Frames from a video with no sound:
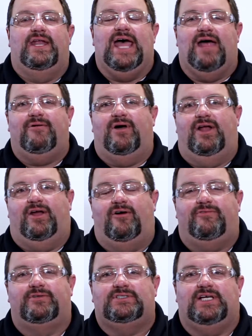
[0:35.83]
NIRON
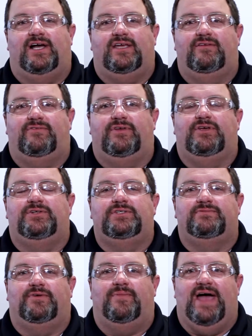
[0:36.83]
offers socket
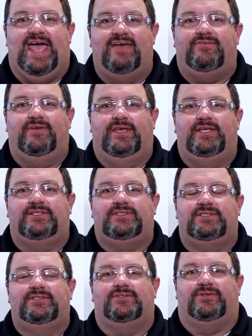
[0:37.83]
fusion from 1/2
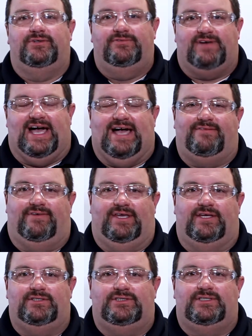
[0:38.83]
inch through 5
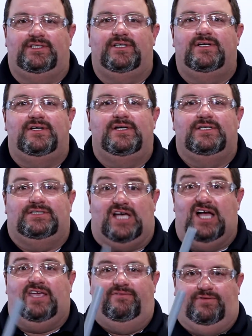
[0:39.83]
inch.
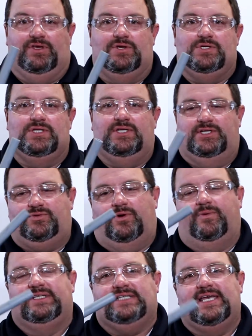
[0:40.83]
Socket fusion is where
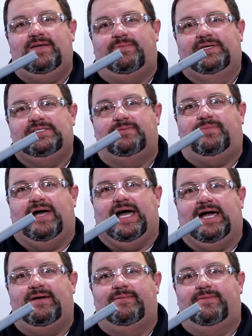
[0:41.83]
we take a piece of
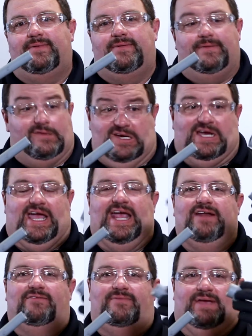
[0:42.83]
pipe
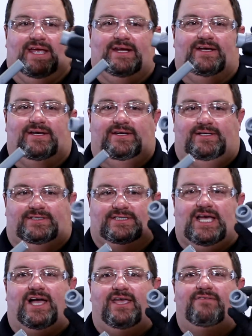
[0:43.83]
and a
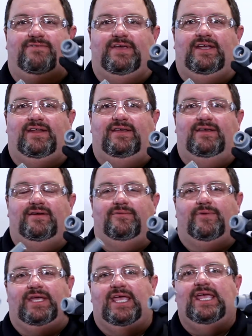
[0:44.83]
socket fitting,
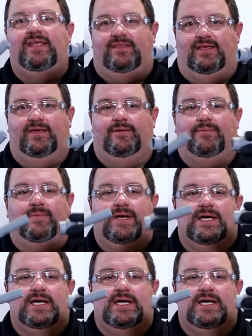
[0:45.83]
we heat them